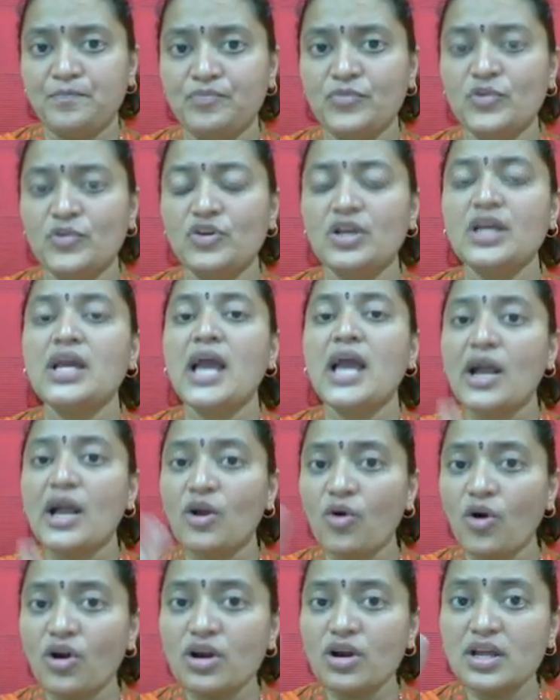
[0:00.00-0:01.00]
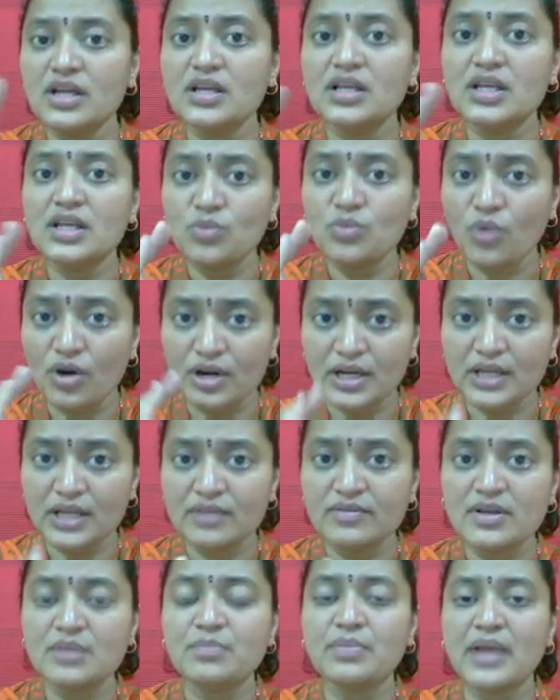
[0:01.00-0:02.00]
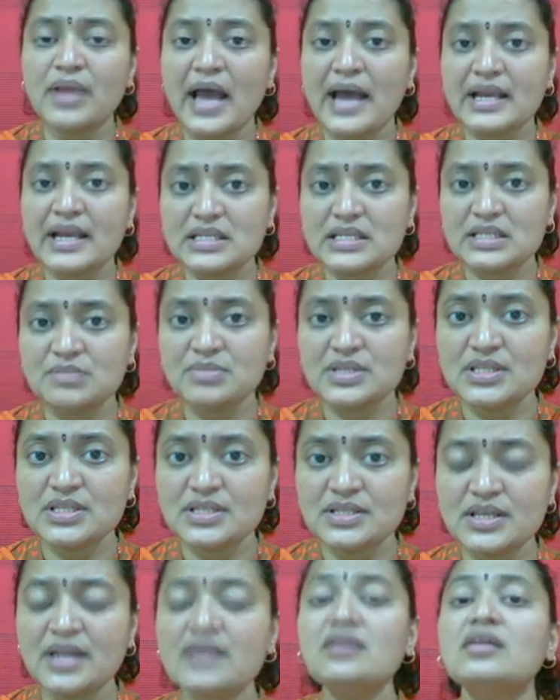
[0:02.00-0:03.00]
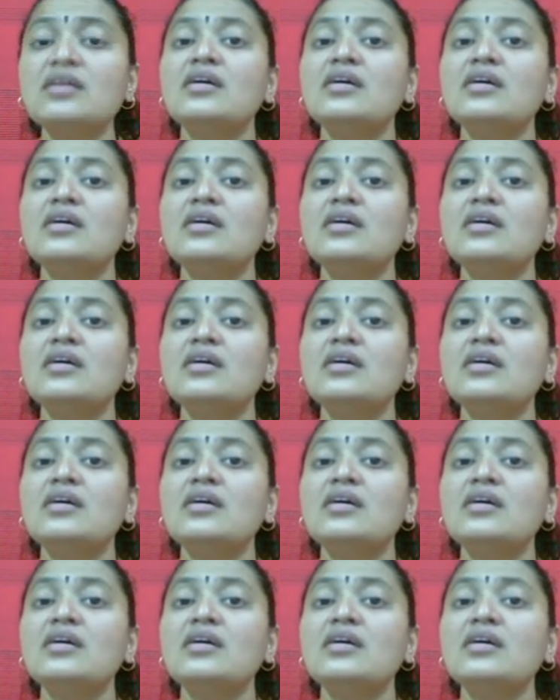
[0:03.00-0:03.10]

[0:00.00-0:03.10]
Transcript: okay, accordingly whatever plan is been set,